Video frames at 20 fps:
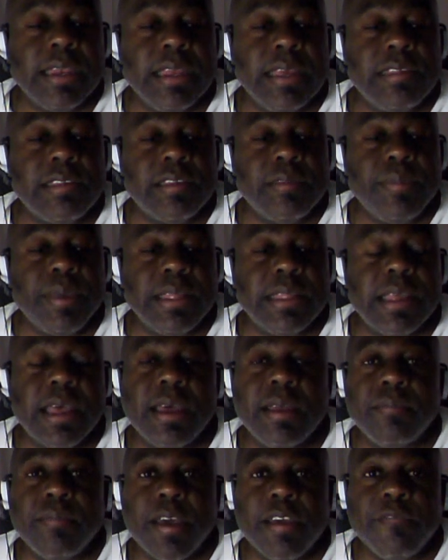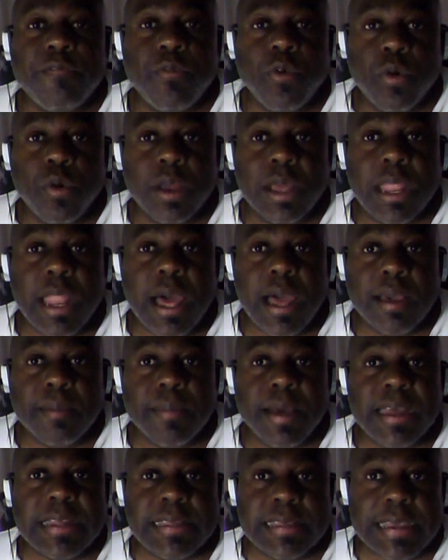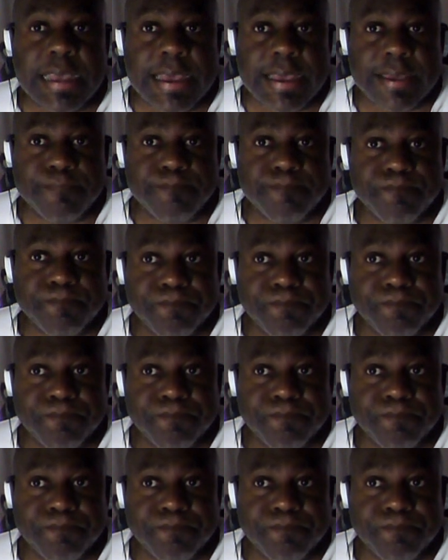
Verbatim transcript: needs to be done by 4 o'clock my time.